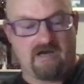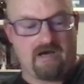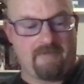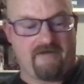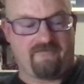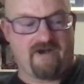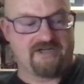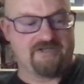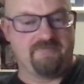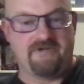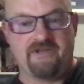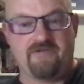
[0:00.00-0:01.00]
Uh, Matt
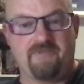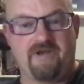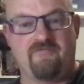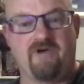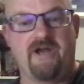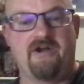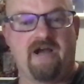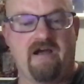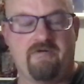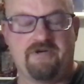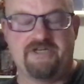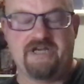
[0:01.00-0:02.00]
Fraction being the main writer,
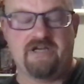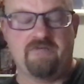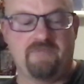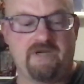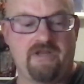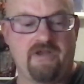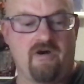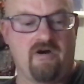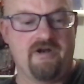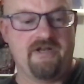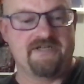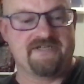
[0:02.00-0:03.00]
Howard Chaykin being the
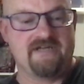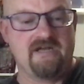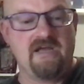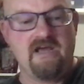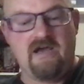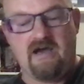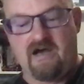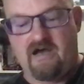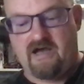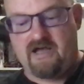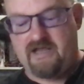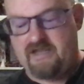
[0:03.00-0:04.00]
artist,
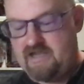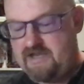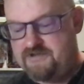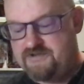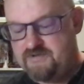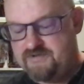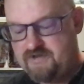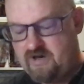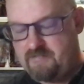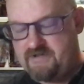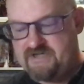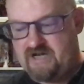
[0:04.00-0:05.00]
uh, Jesus
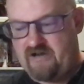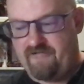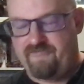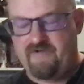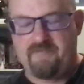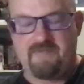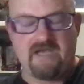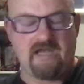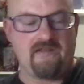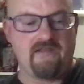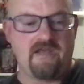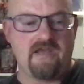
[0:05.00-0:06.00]
Aburtov
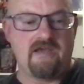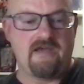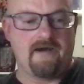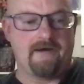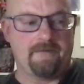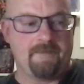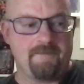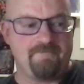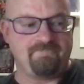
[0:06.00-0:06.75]
being the um,